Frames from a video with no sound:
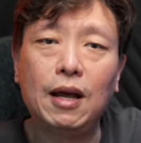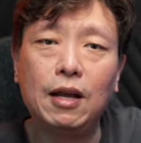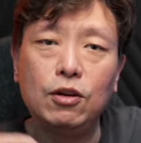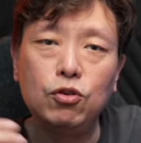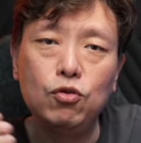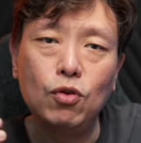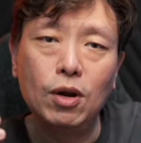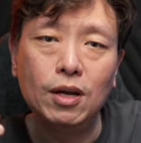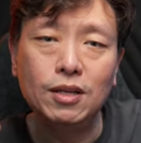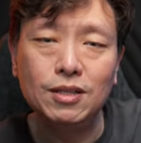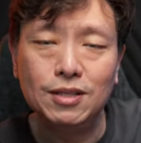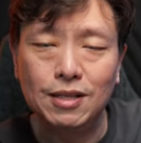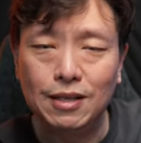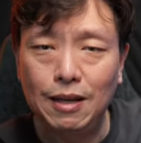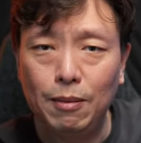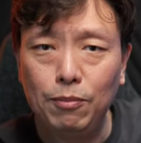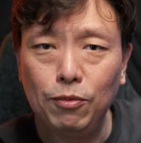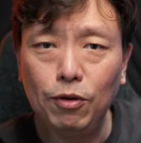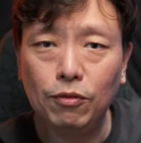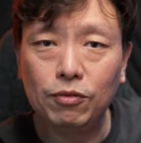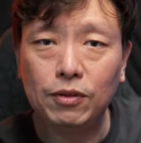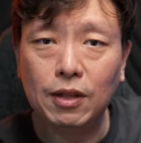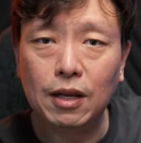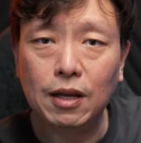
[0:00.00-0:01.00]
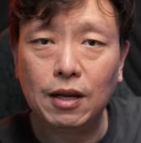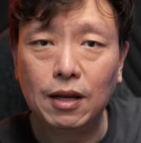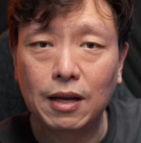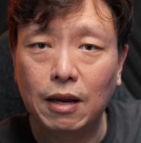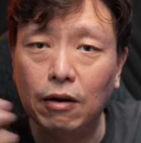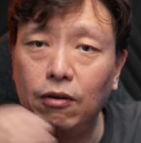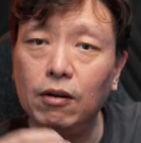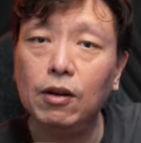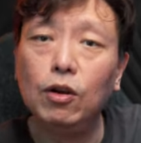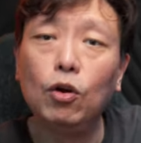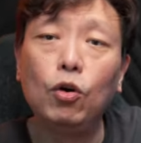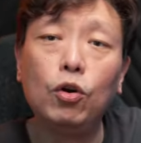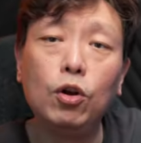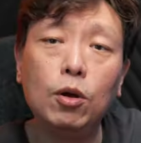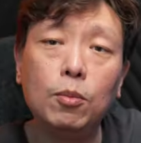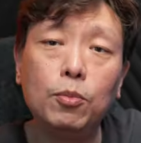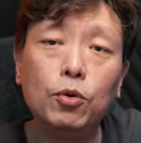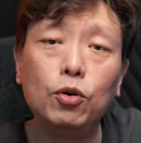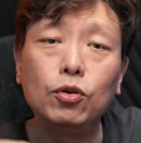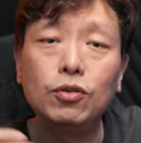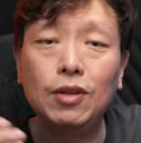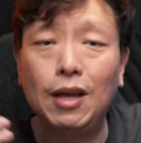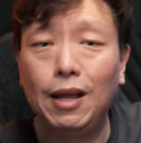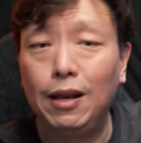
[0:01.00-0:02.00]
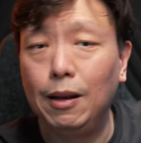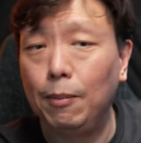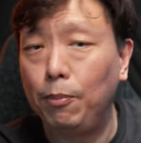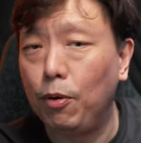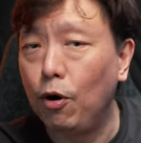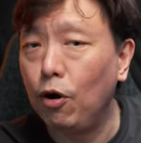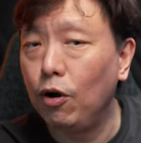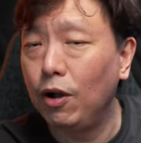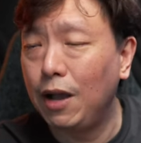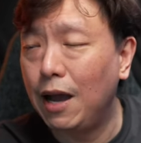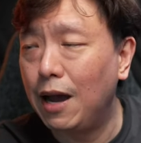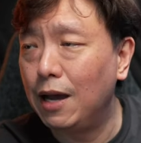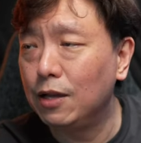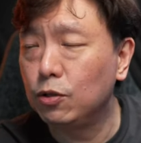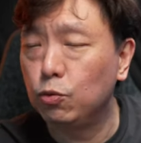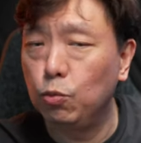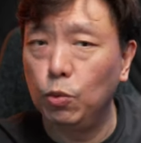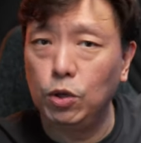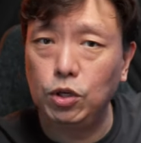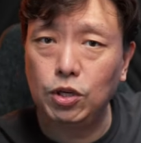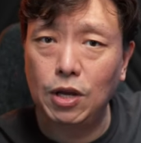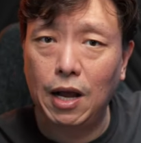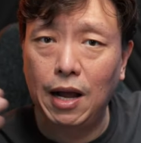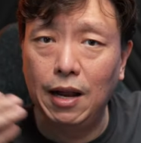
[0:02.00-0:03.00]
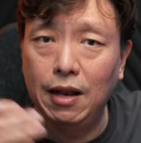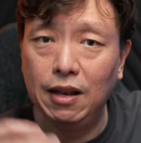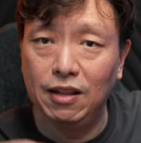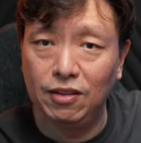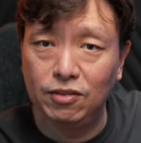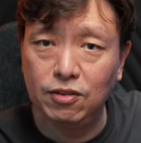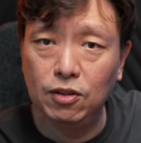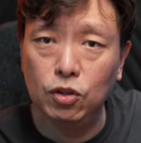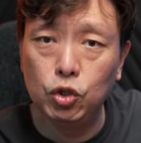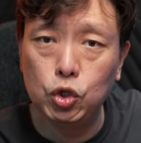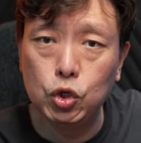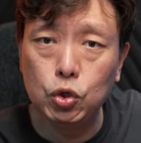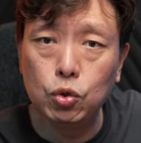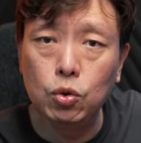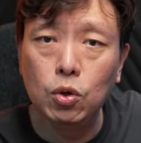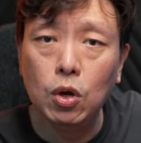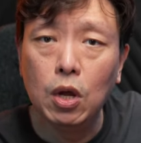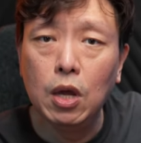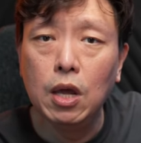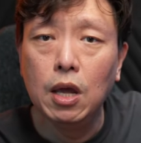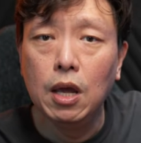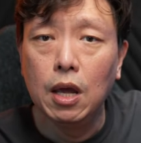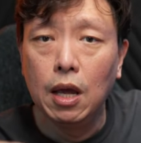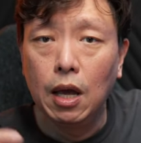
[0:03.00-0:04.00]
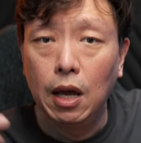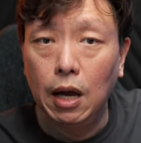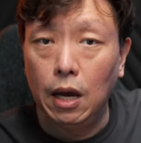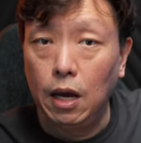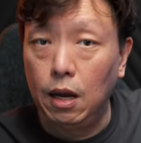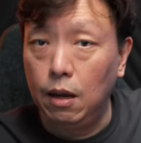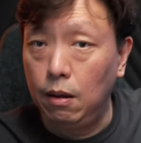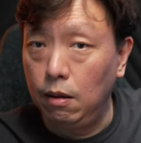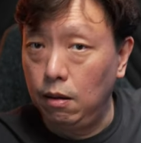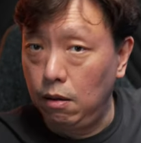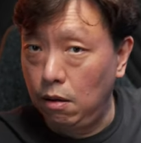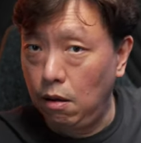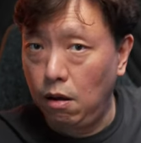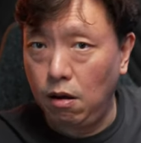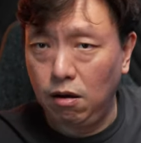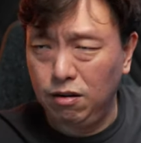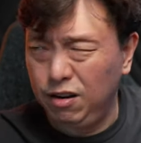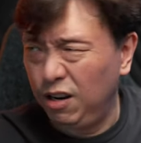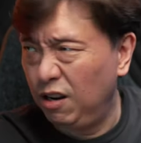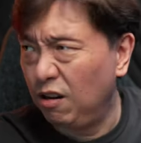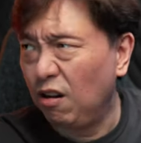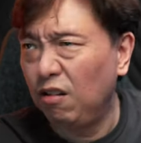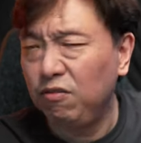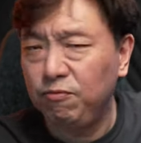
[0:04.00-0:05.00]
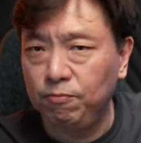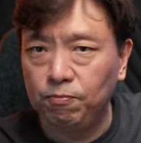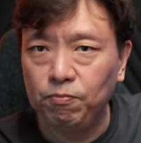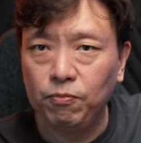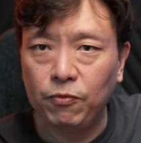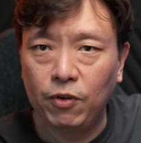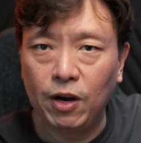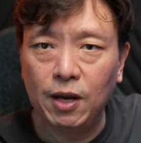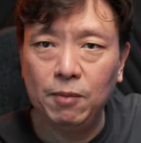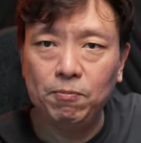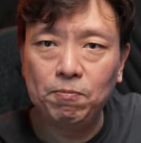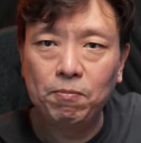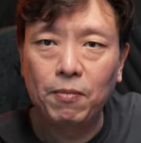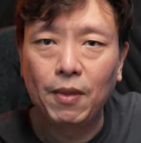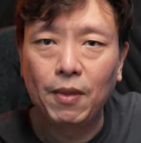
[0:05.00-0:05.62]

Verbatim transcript: I tried some of the current audiobooks and the podcasts which I listen to uh, on and off, right?